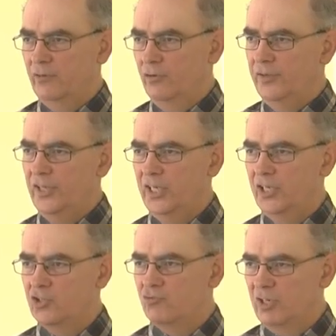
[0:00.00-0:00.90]
of over the
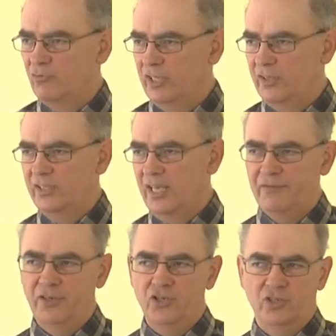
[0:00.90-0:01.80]
years rewritten the
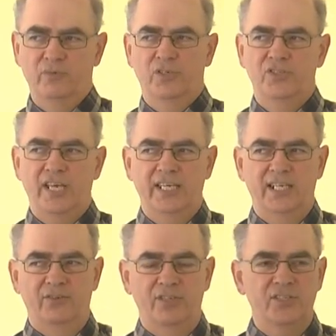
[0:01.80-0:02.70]
definition of what a
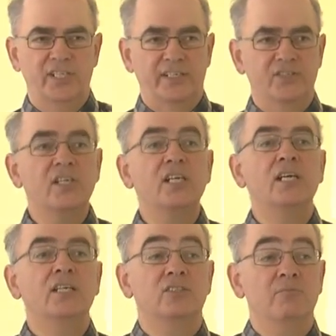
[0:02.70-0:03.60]
secularist is
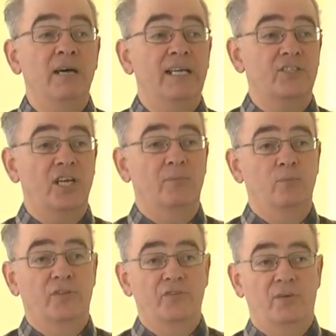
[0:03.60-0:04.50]
to match
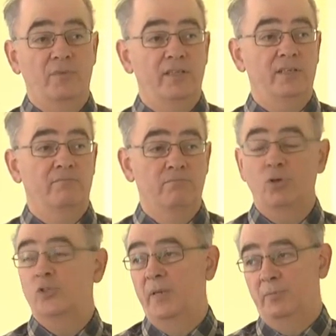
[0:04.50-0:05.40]
up with something that
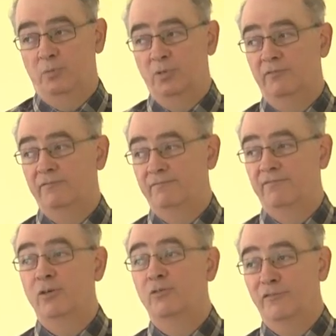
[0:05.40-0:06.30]
most people will
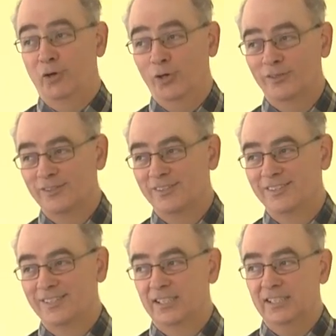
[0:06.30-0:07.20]
vote for.
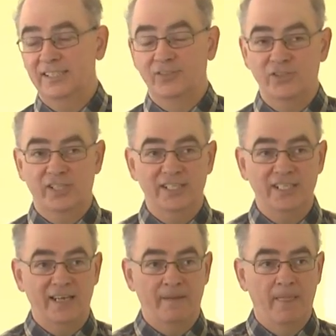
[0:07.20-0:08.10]
That's interesting, isn't
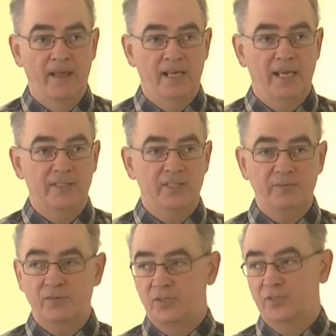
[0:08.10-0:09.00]
it? It
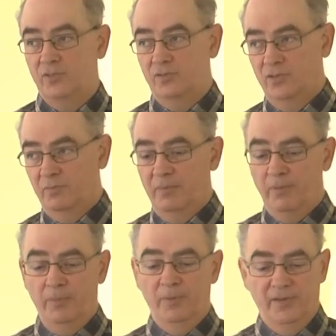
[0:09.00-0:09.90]
seems to be a
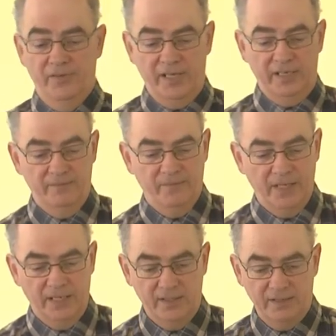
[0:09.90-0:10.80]
popular thing.
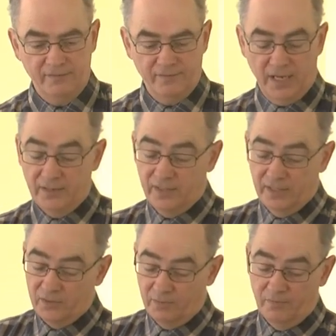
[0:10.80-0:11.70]

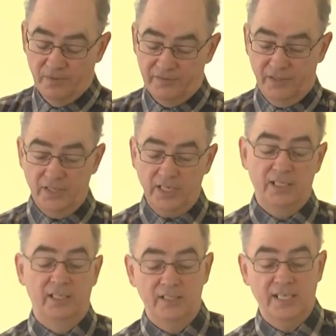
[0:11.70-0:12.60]
As far as I
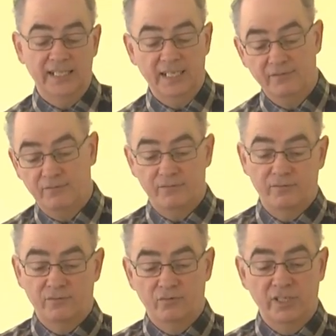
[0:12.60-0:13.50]
can understand, they've
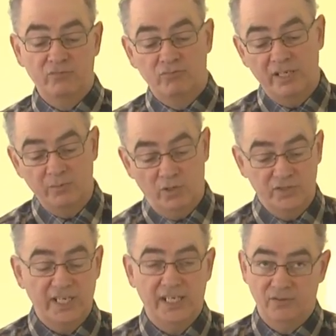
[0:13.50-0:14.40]
rewritten what
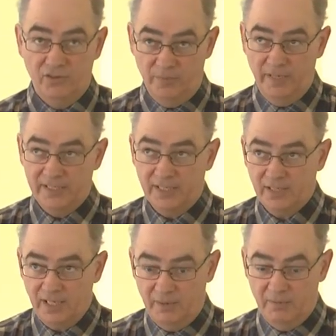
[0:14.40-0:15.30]
secularism is.
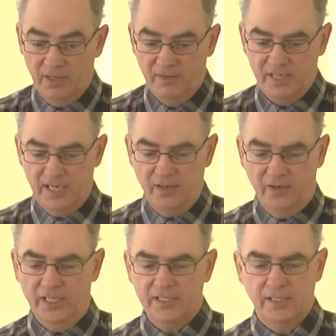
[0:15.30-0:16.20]
That would be my take
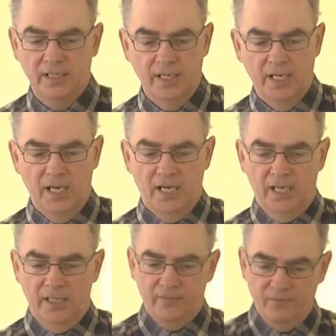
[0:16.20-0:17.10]
on it.
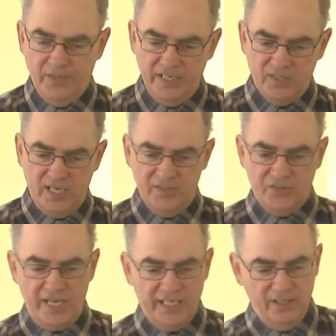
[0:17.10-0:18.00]
They say
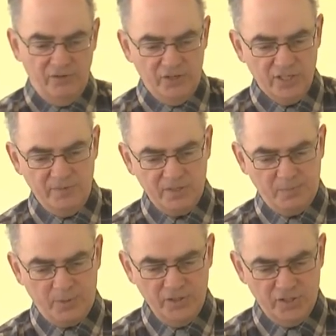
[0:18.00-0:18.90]
secularism is a
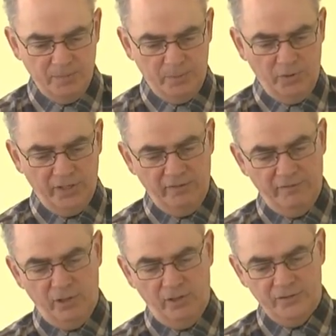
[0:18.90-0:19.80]
principle that
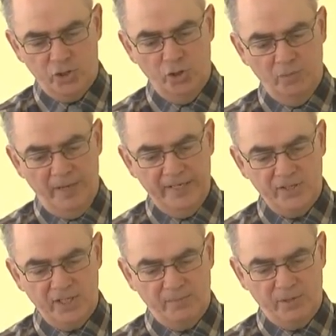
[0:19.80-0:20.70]
involves two
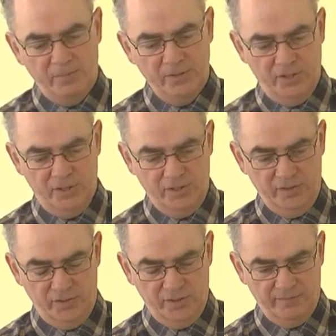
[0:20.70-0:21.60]
basic
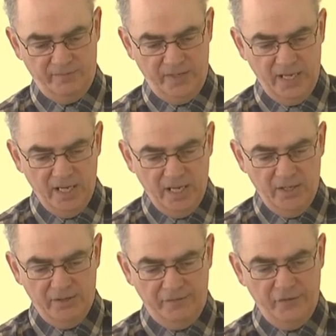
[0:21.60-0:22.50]
propositions.
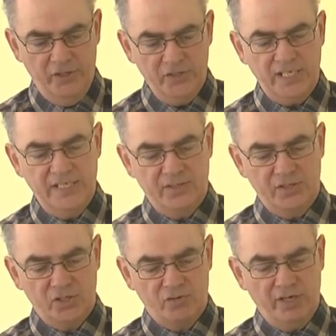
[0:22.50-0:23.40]
The first is the
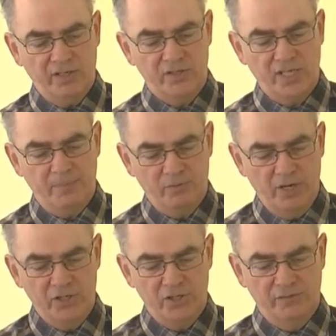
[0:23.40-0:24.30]
strict
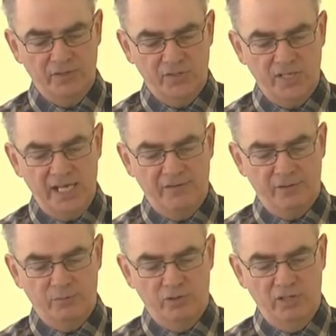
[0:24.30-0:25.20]
separation of the state
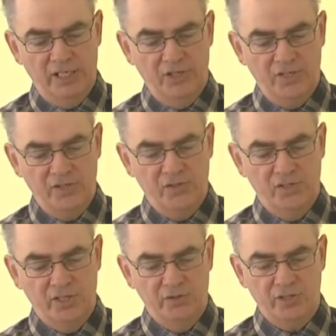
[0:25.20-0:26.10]
from religious
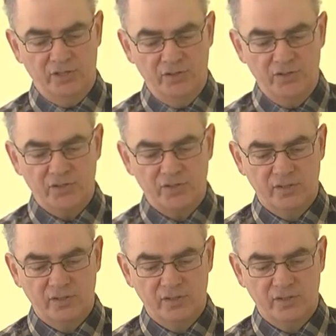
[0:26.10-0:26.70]
institutions.